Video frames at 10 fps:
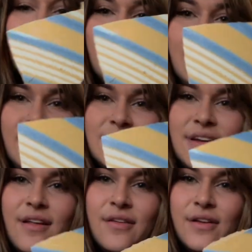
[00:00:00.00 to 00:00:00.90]
And here's
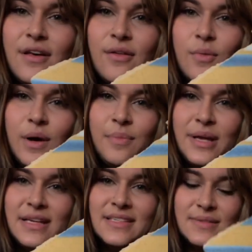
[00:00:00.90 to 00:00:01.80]
another yellowware
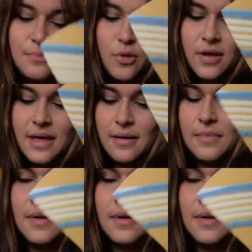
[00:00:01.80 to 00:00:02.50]
piece, more of that